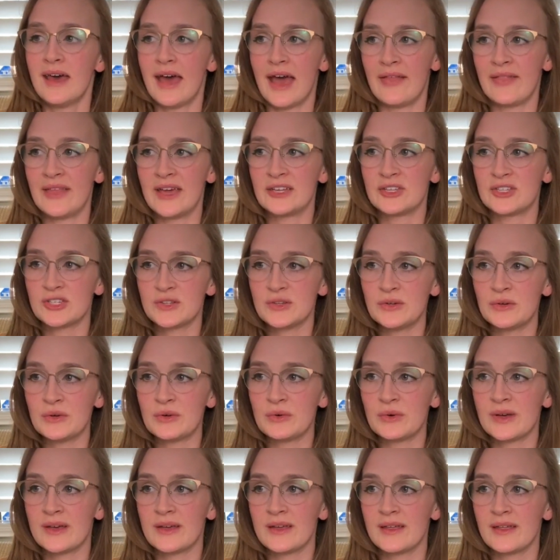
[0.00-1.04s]
And then
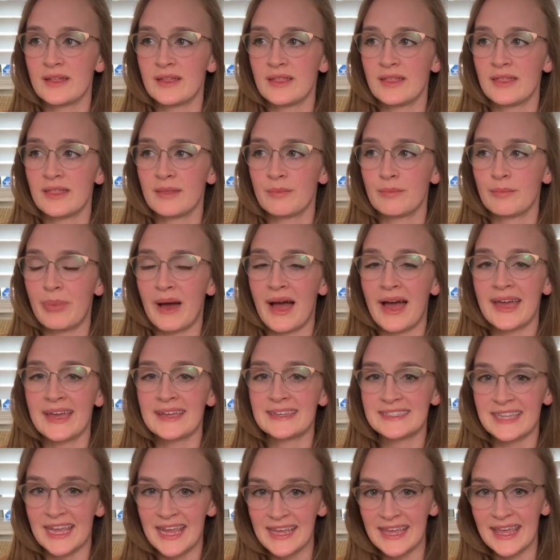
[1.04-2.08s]
two,
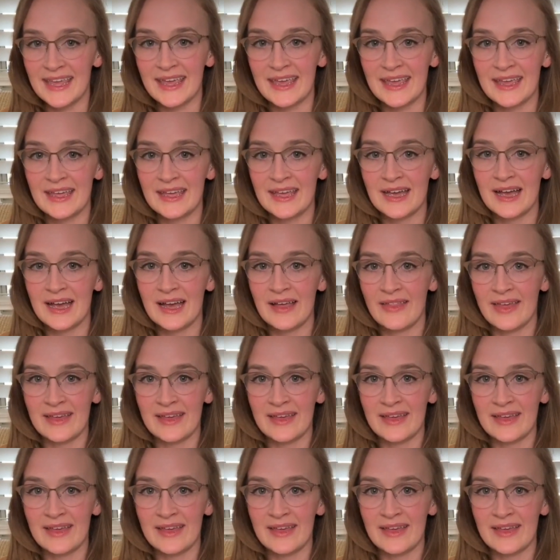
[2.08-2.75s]
by taking it,